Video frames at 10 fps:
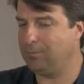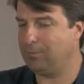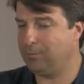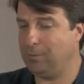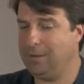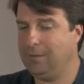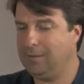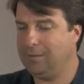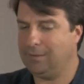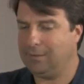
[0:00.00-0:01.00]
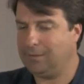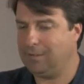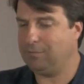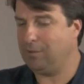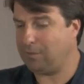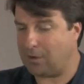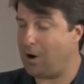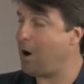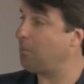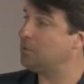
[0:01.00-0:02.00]
if if we, if if a
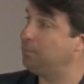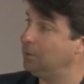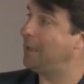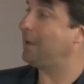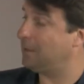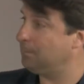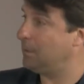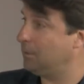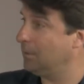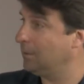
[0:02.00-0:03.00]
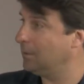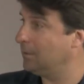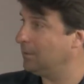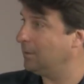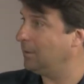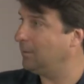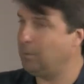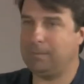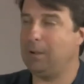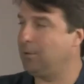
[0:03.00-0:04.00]
car was built like a computer,
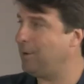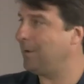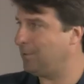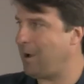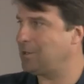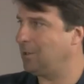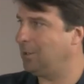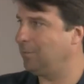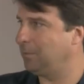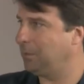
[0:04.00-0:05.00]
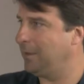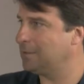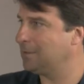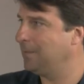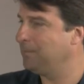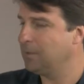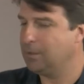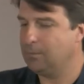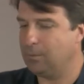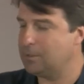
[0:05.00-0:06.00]
we'd be cr- crashing all over the place. Right.
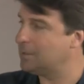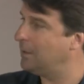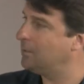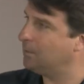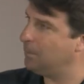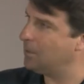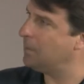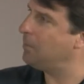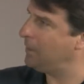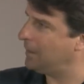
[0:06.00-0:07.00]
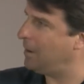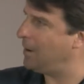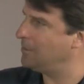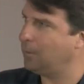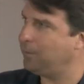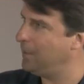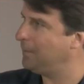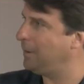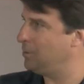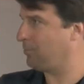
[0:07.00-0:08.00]
Where instead, computers would be more like cars. You don't think
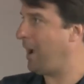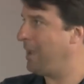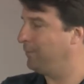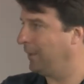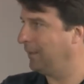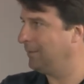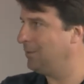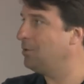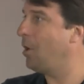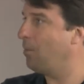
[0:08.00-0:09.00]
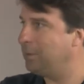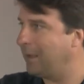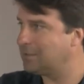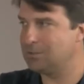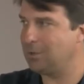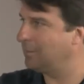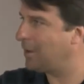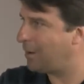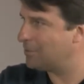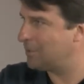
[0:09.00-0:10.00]
about driving. You go places. You're having
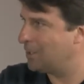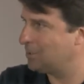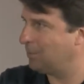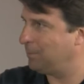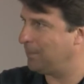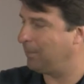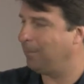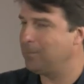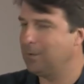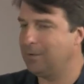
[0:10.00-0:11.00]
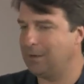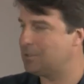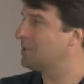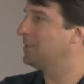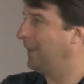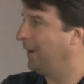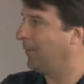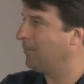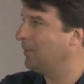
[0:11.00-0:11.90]
conversations with right. people, and it's just there.